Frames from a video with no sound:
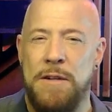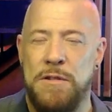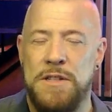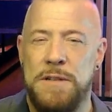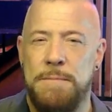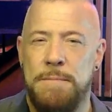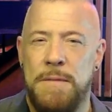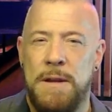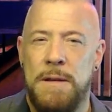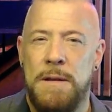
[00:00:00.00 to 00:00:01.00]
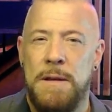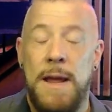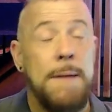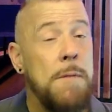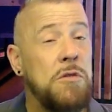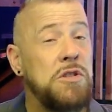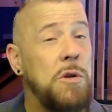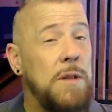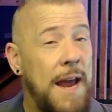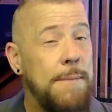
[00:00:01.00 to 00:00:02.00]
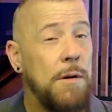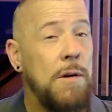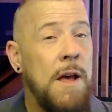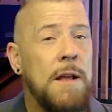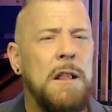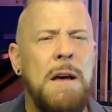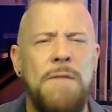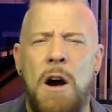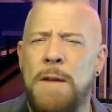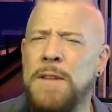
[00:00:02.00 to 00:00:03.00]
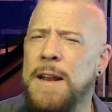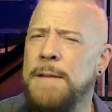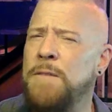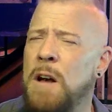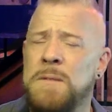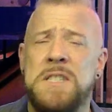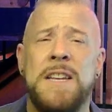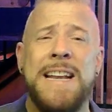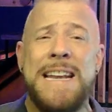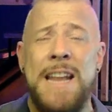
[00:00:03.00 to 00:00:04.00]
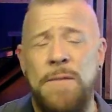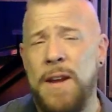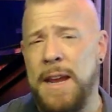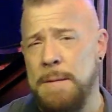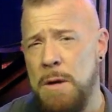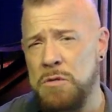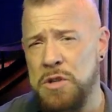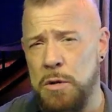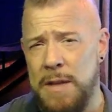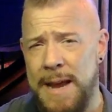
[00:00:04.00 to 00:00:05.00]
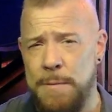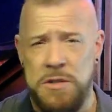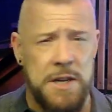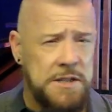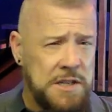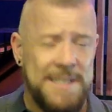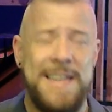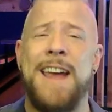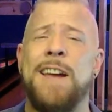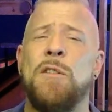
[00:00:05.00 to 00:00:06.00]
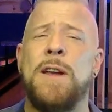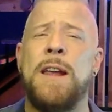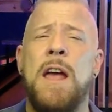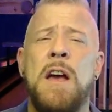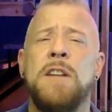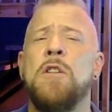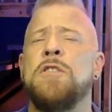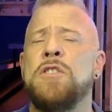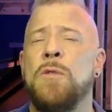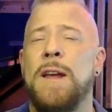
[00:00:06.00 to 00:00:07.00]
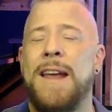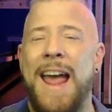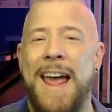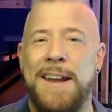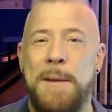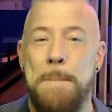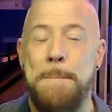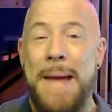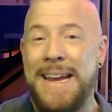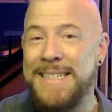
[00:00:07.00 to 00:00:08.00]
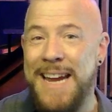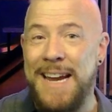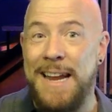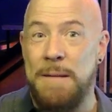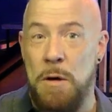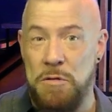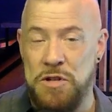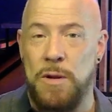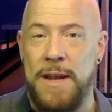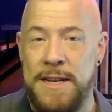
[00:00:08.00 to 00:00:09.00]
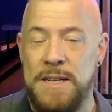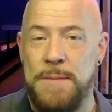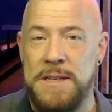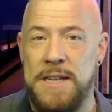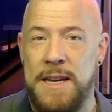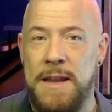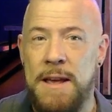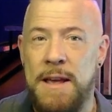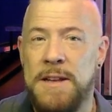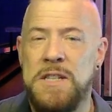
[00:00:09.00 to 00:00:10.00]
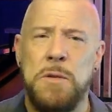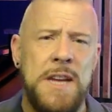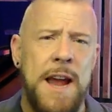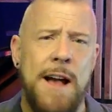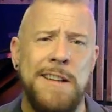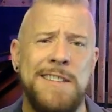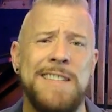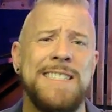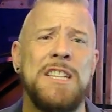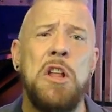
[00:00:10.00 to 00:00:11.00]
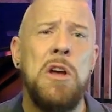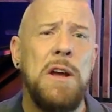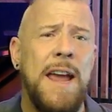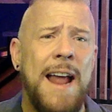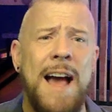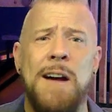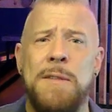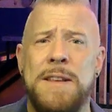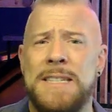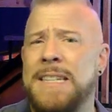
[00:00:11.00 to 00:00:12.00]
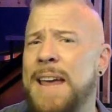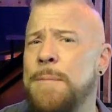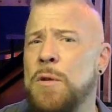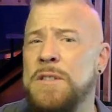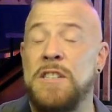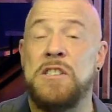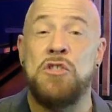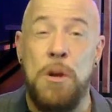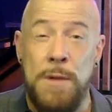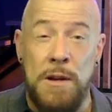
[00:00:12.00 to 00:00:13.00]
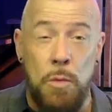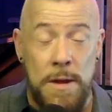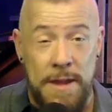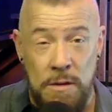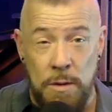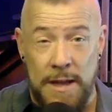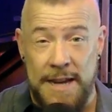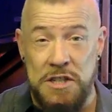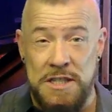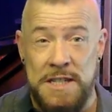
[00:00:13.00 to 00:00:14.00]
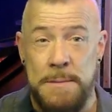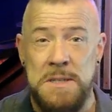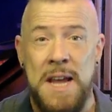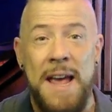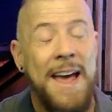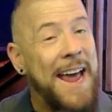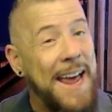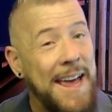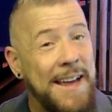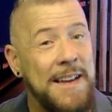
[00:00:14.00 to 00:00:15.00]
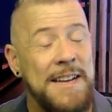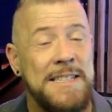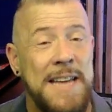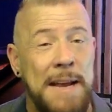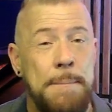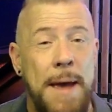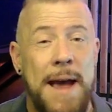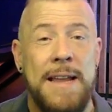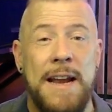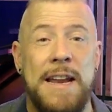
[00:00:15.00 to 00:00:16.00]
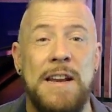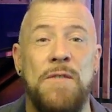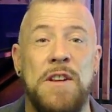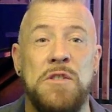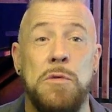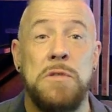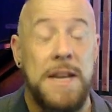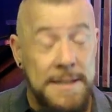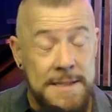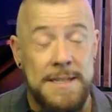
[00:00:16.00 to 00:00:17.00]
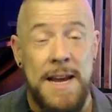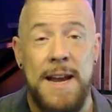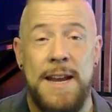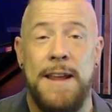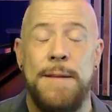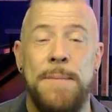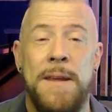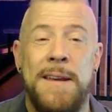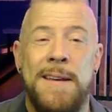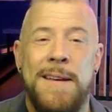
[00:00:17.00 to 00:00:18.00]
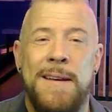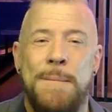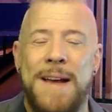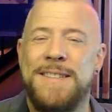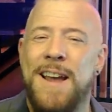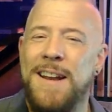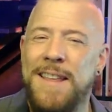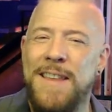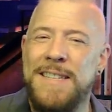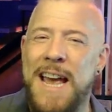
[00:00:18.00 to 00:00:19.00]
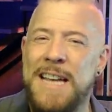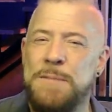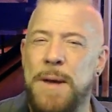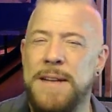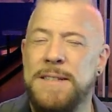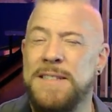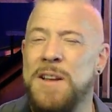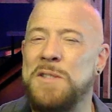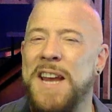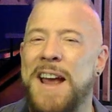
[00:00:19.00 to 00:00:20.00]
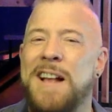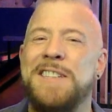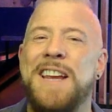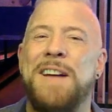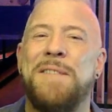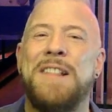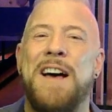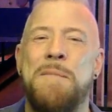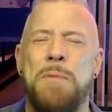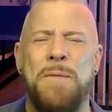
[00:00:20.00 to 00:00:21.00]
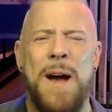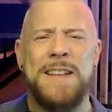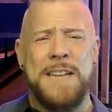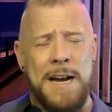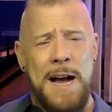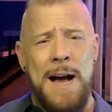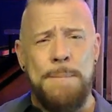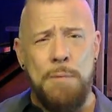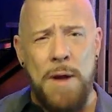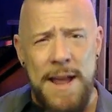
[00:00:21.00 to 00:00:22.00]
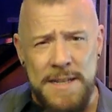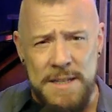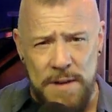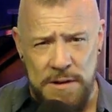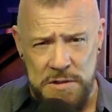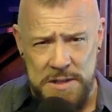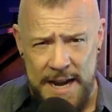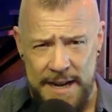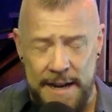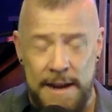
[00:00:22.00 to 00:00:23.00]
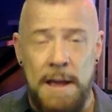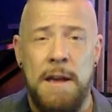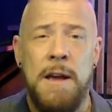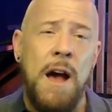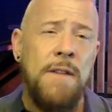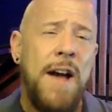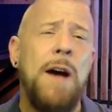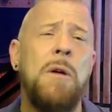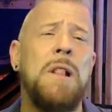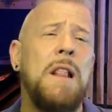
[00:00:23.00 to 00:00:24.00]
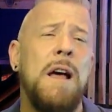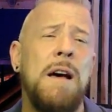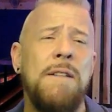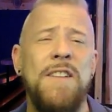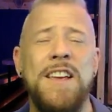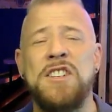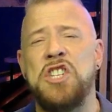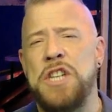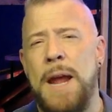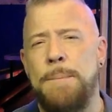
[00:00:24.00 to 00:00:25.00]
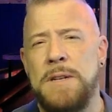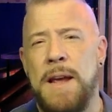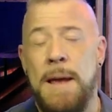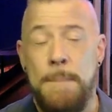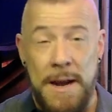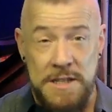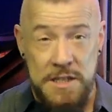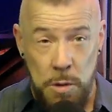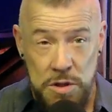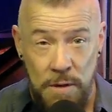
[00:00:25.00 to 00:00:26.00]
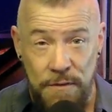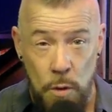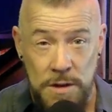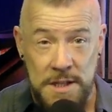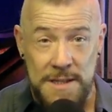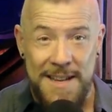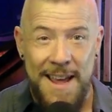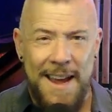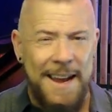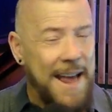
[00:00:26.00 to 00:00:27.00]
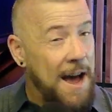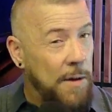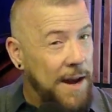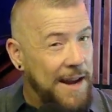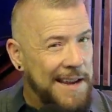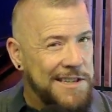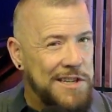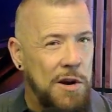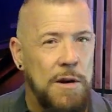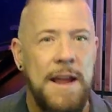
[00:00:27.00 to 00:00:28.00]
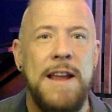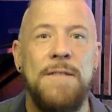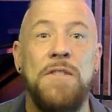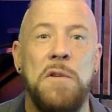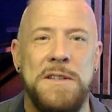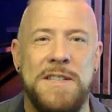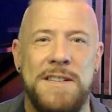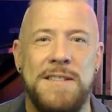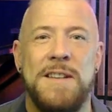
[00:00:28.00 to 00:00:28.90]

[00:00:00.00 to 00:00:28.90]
Emotional labor. Love often involves significant emotional labor, such as caring, nurturing, and maintaining emotional intimacy. Sociologists look at how this labor is distributed within relationships and its impact on individuals and society. By studying these aspects, a sociology of love provides a comprehensive understanding of how love is shaped by social forces and how it, in turn, influences social life.